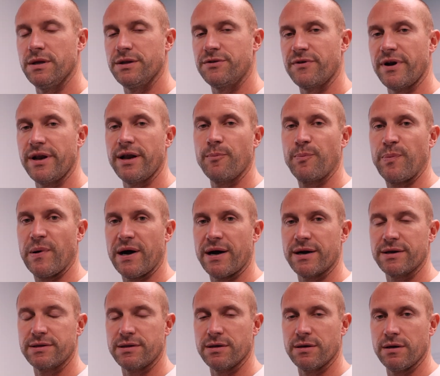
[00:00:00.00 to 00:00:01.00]
The training
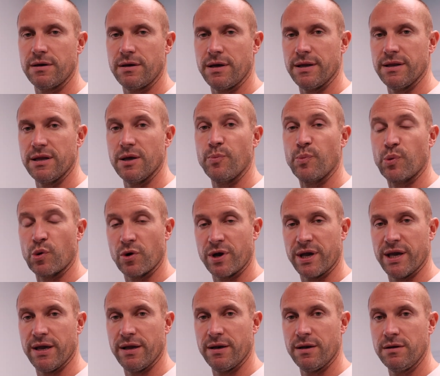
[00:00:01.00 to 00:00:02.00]
part in the
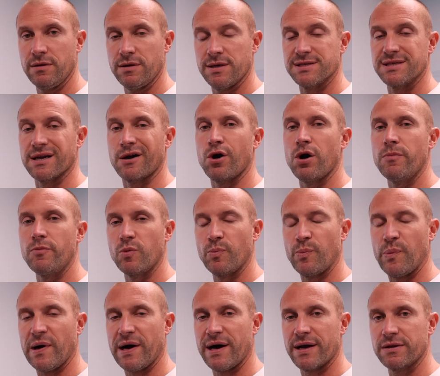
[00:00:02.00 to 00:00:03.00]
ProKin is a common
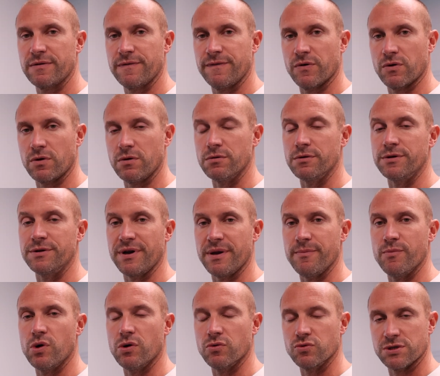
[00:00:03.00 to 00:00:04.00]
part for all 3
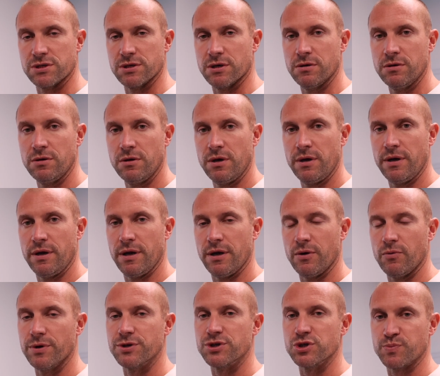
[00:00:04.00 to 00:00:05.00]
modes
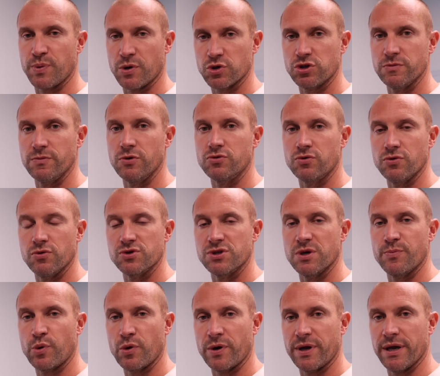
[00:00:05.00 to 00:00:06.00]
in which it's possible to use
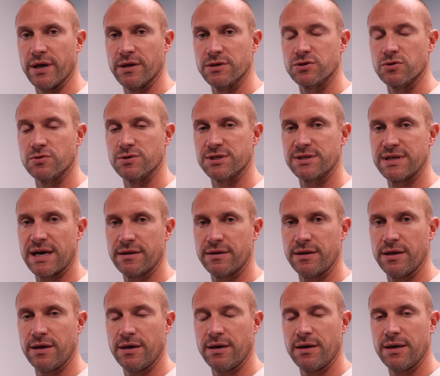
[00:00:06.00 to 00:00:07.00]
the ProKin. So in
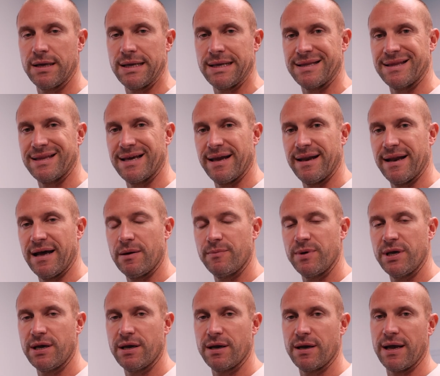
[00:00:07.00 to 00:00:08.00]
static,
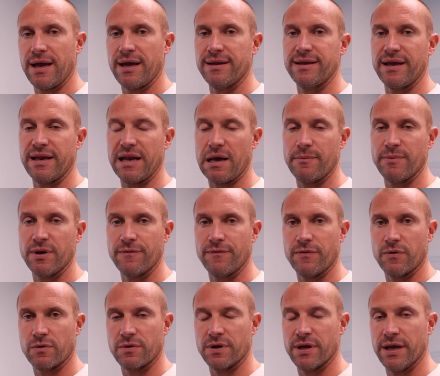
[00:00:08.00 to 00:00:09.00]
dynamic and dynamic
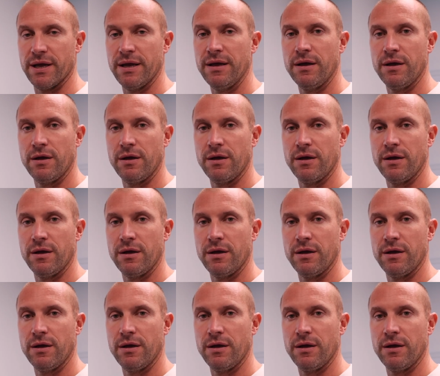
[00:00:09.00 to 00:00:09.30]
for the